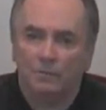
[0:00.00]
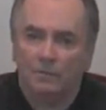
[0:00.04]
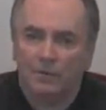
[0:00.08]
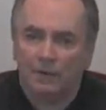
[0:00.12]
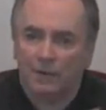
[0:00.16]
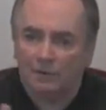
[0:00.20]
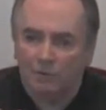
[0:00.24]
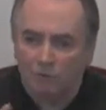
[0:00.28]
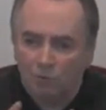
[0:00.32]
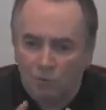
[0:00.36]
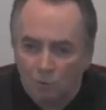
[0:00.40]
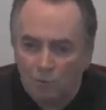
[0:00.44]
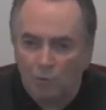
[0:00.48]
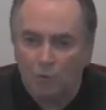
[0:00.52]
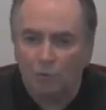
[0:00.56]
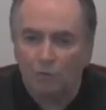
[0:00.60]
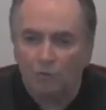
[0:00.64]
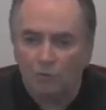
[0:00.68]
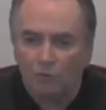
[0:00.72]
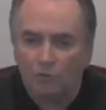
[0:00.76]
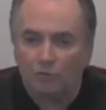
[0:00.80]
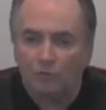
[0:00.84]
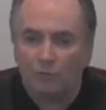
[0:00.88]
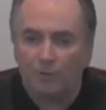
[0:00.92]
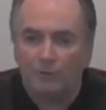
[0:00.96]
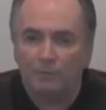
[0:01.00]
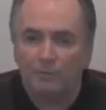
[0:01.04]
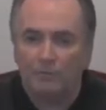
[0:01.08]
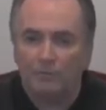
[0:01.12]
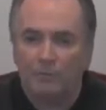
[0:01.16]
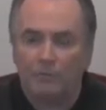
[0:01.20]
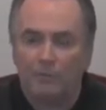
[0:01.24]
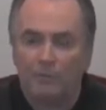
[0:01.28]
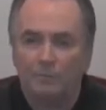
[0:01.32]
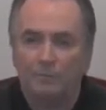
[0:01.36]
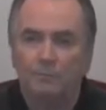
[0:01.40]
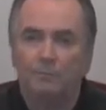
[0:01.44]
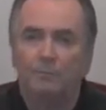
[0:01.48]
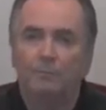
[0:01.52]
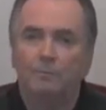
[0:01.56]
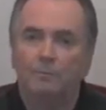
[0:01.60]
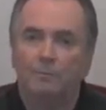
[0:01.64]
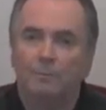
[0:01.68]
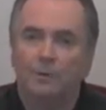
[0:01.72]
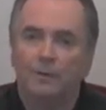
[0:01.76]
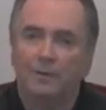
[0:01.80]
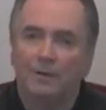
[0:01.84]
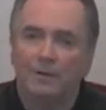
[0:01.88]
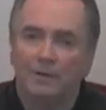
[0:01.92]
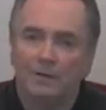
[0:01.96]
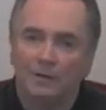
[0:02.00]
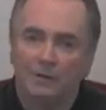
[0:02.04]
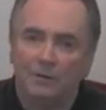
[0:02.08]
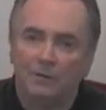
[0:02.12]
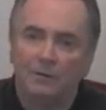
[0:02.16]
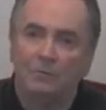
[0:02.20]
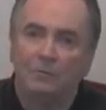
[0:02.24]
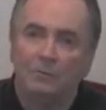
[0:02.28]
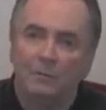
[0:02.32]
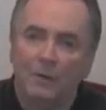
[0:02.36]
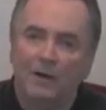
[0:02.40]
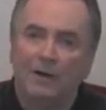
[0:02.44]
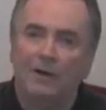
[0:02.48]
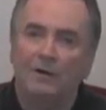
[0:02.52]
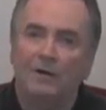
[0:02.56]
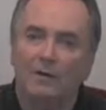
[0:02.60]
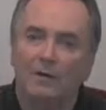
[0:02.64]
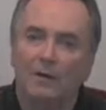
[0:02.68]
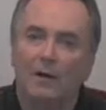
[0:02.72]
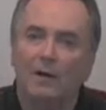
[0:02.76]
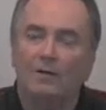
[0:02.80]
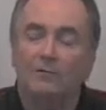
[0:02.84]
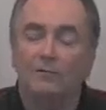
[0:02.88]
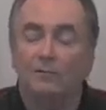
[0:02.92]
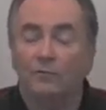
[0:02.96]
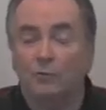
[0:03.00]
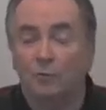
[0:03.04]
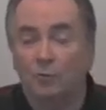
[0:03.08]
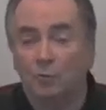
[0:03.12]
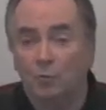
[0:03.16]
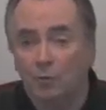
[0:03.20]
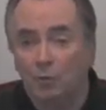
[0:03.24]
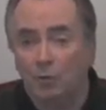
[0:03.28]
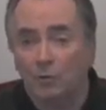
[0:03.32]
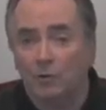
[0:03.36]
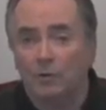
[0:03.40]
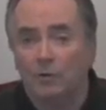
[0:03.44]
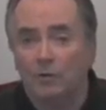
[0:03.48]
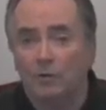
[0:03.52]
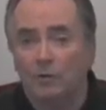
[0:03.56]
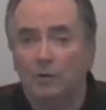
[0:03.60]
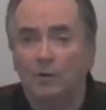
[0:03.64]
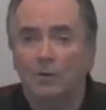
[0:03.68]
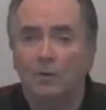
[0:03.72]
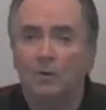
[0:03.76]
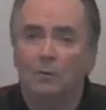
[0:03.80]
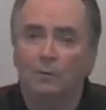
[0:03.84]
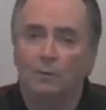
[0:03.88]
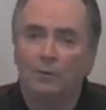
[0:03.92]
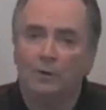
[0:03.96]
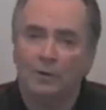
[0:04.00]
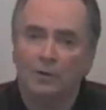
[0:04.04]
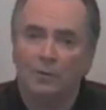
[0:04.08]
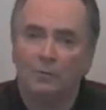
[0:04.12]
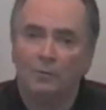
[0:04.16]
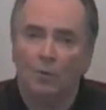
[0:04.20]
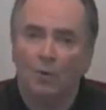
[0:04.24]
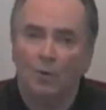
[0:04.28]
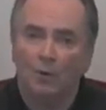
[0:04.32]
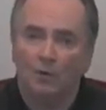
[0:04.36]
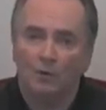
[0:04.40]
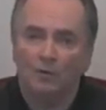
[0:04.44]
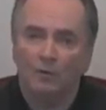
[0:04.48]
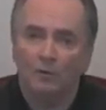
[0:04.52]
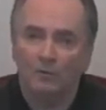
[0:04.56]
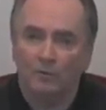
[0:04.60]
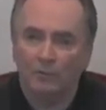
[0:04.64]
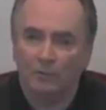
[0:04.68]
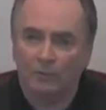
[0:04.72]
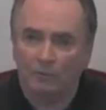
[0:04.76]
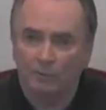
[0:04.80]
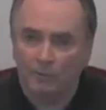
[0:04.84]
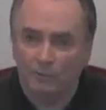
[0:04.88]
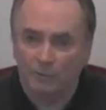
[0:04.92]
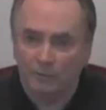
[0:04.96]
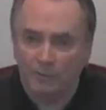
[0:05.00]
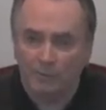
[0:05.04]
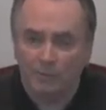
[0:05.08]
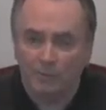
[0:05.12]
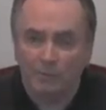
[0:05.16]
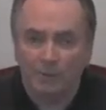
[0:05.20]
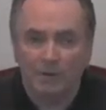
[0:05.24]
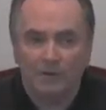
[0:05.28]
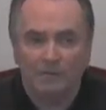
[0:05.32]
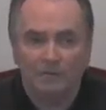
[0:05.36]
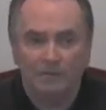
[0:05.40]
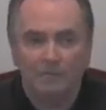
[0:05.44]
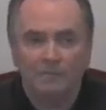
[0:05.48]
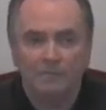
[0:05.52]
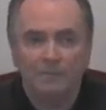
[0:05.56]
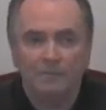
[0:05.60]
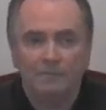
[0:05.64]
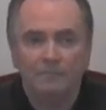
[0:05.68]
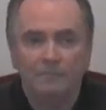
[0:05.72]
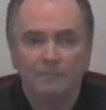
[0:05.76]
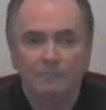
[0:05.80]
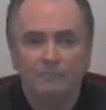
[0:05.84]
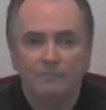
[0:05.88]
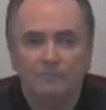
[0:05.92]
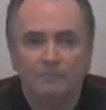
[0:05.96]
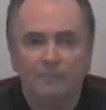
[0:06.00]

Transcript: they knew Scripture, but they didn't recognize the word when he walked through their midst.